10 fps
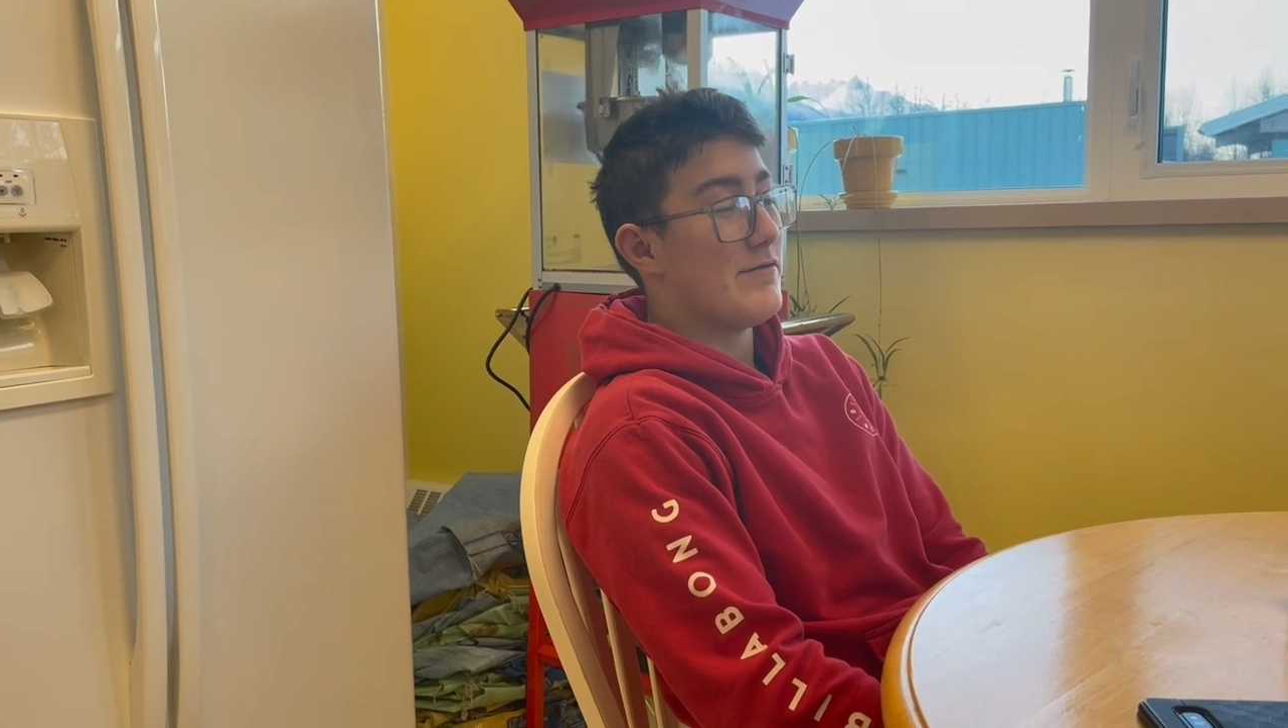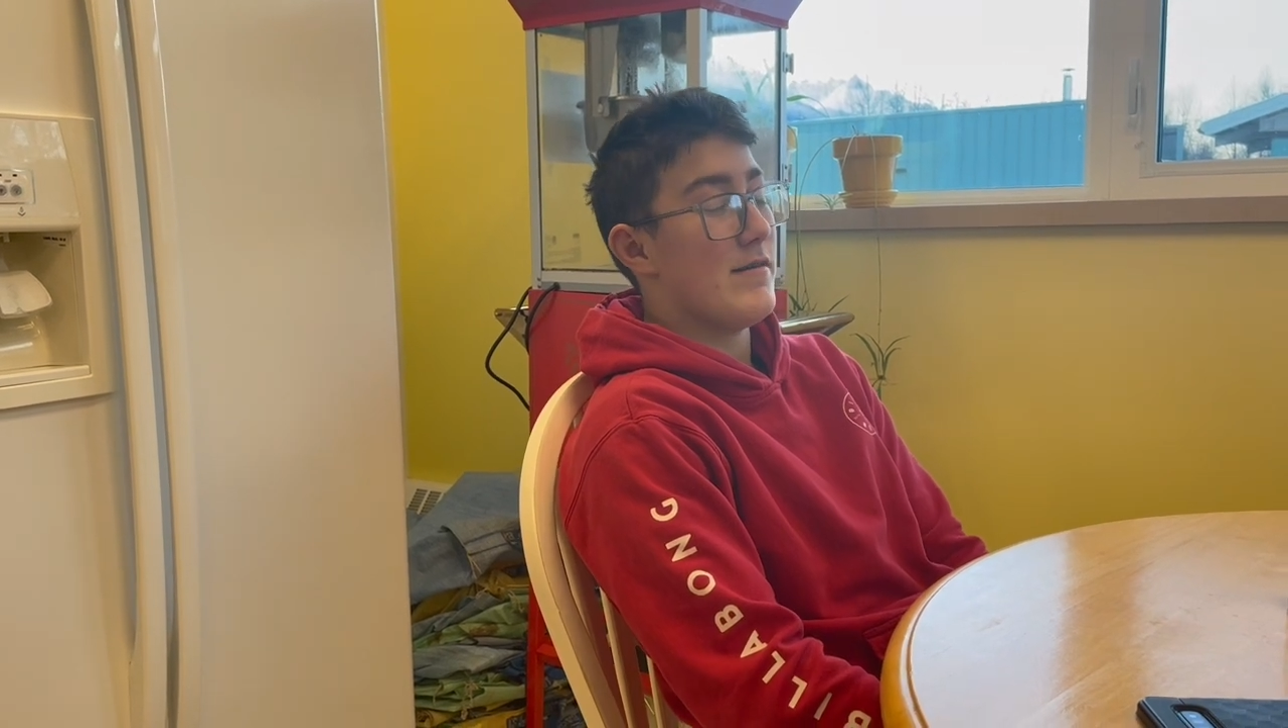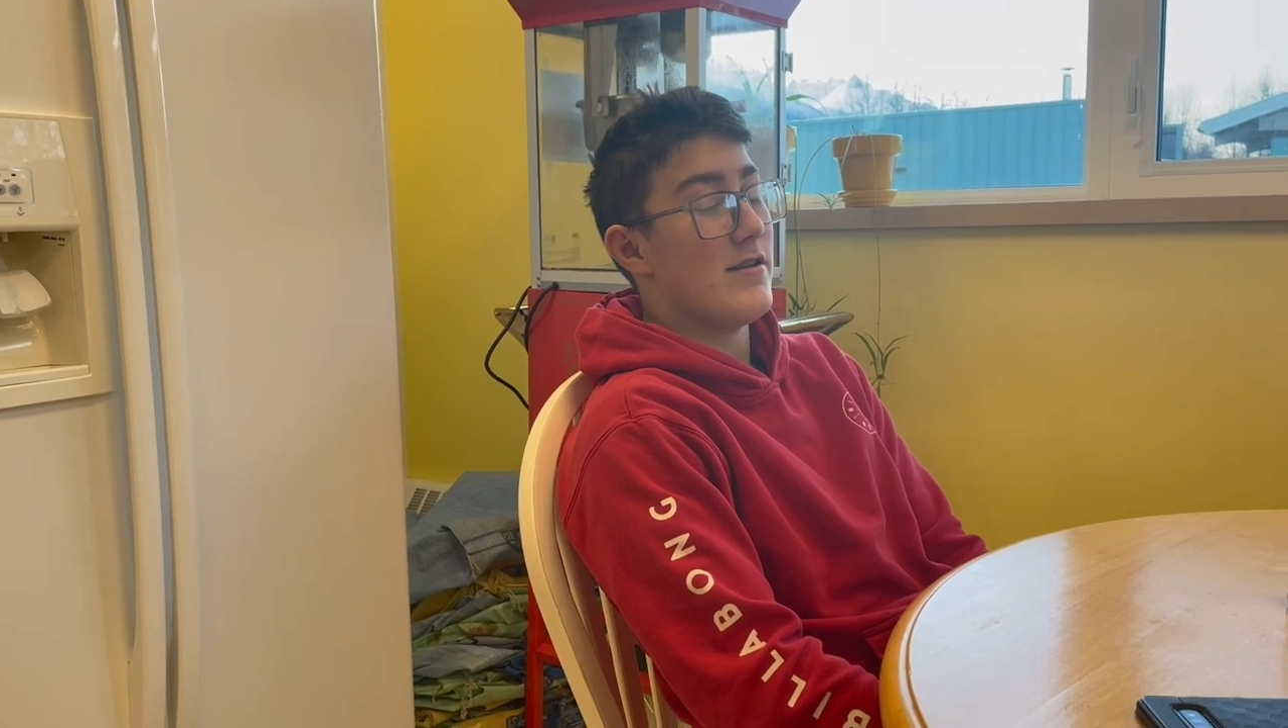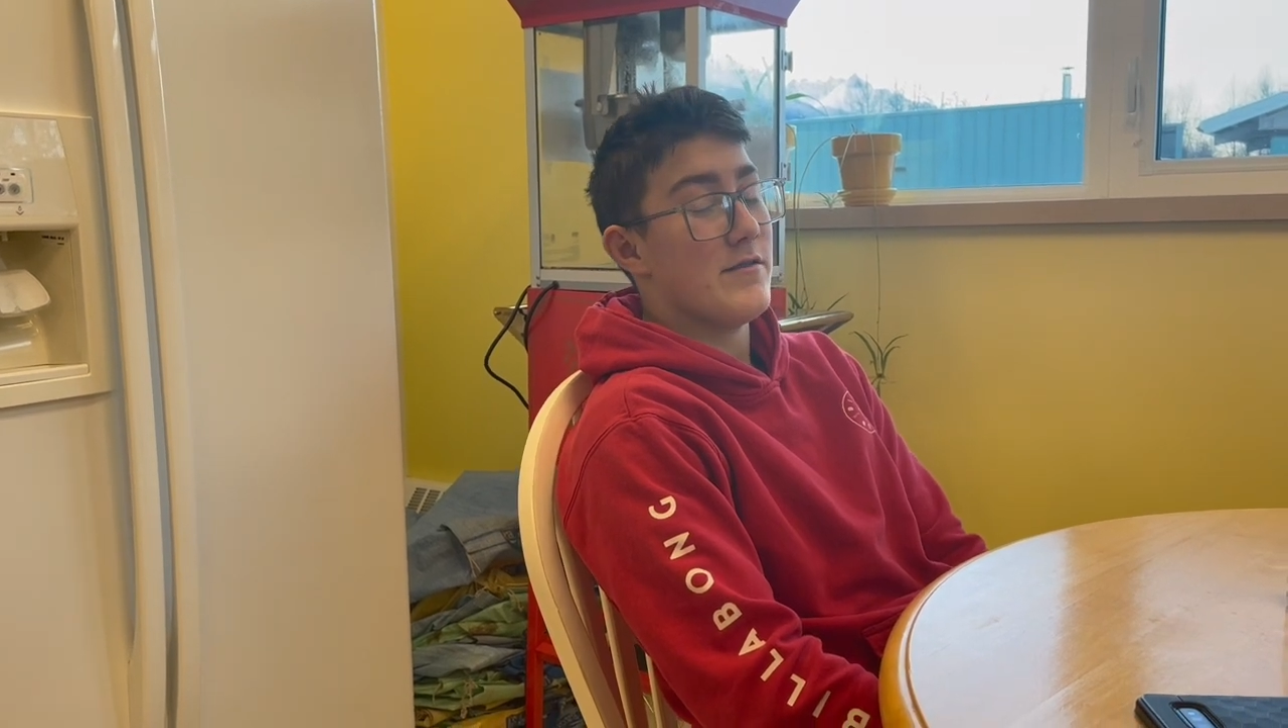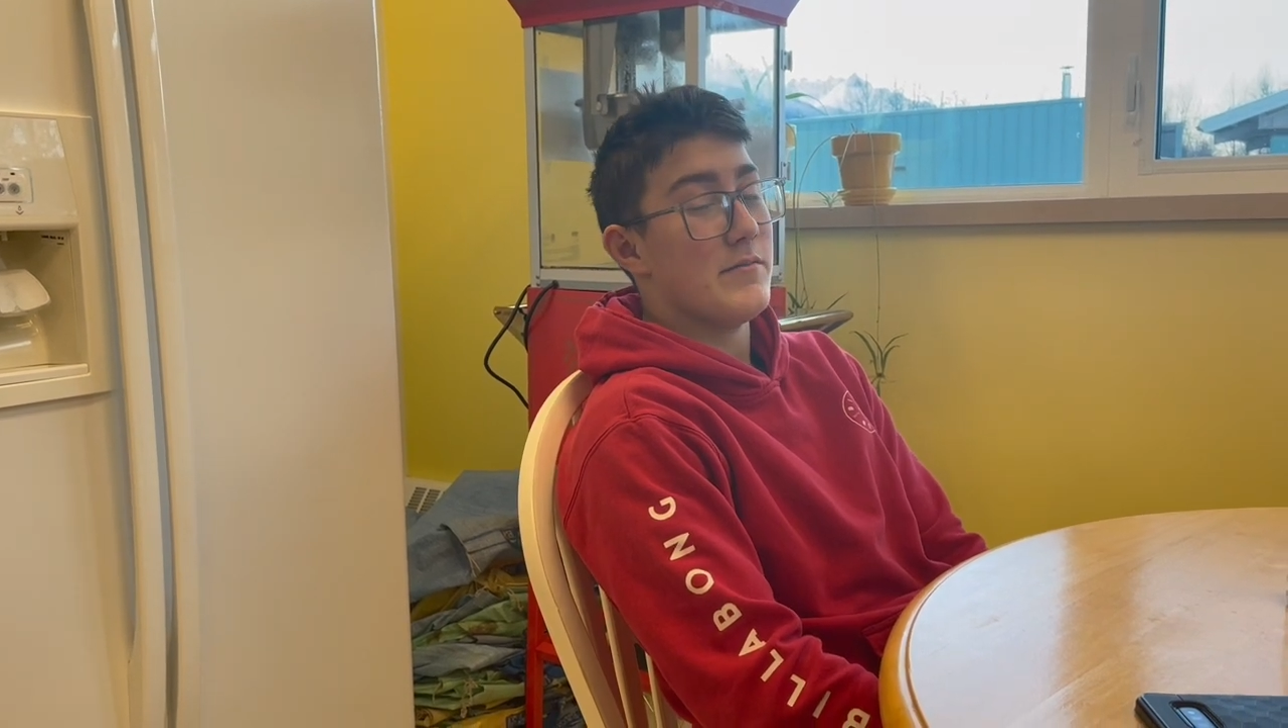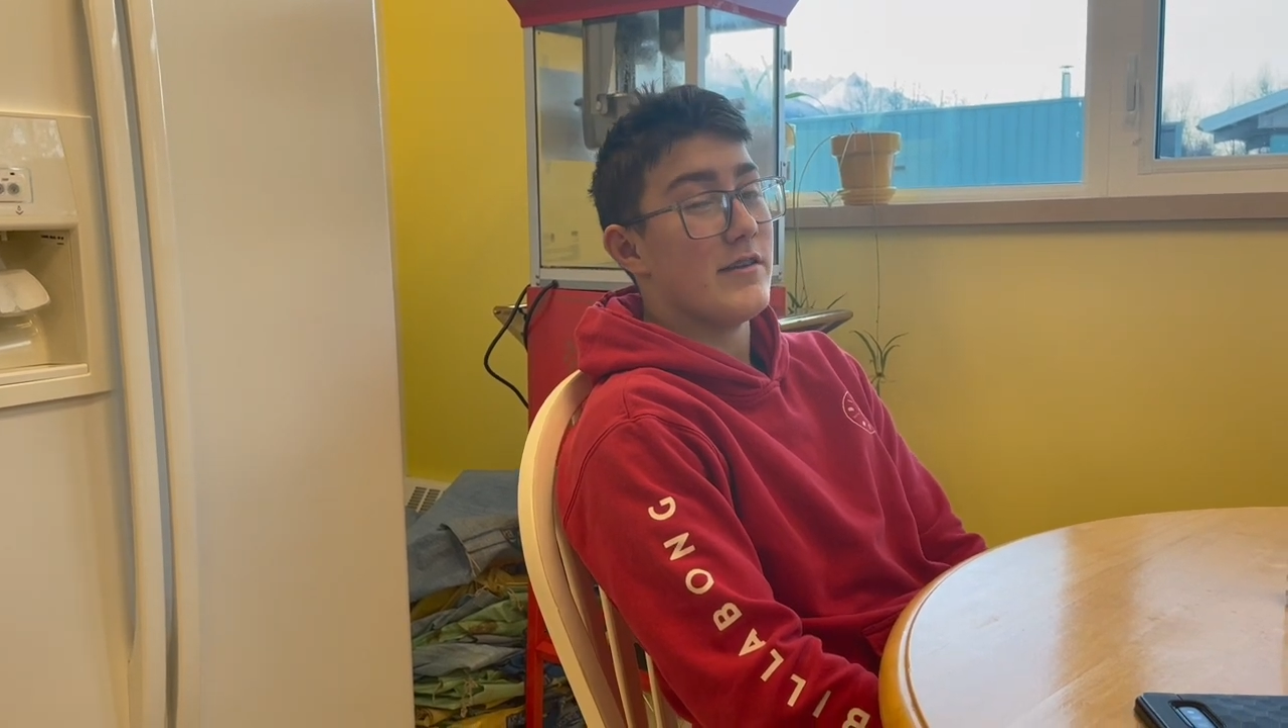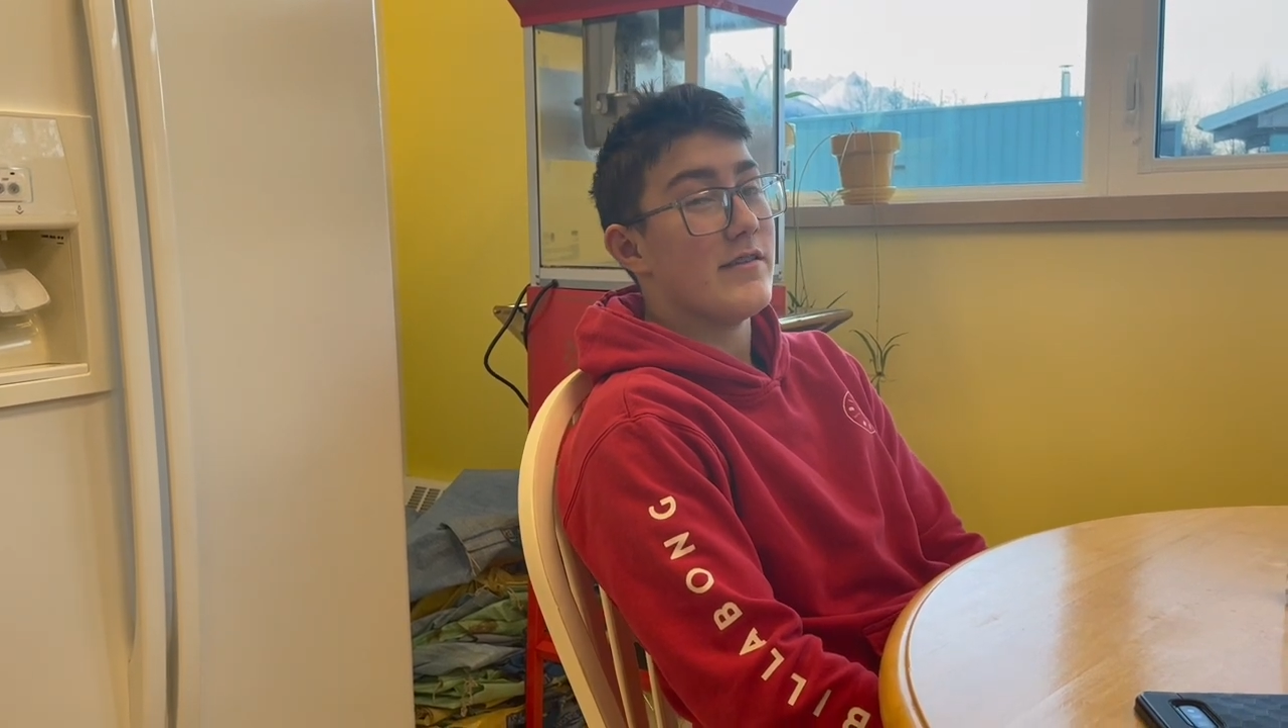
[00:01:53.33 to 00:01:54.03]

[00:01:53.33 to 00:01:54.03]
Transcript: better than being